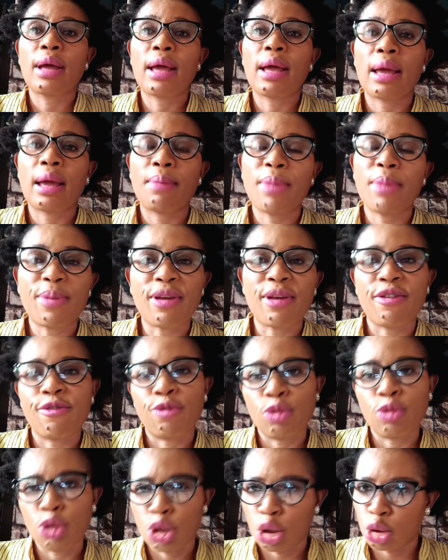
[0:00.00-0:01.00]
maybe in
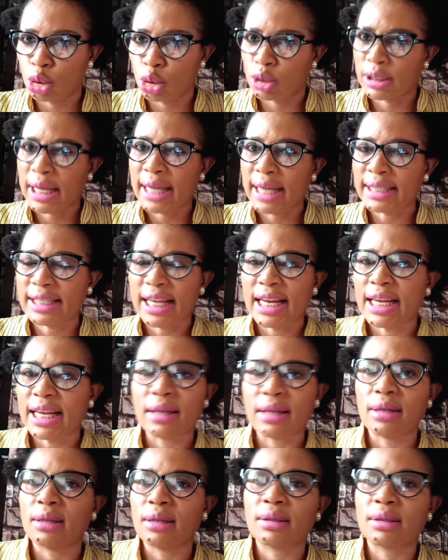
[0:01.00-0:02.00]
future you start
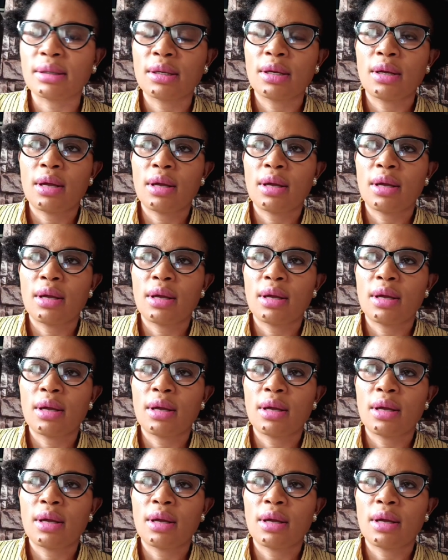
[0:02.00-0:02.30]
selling it.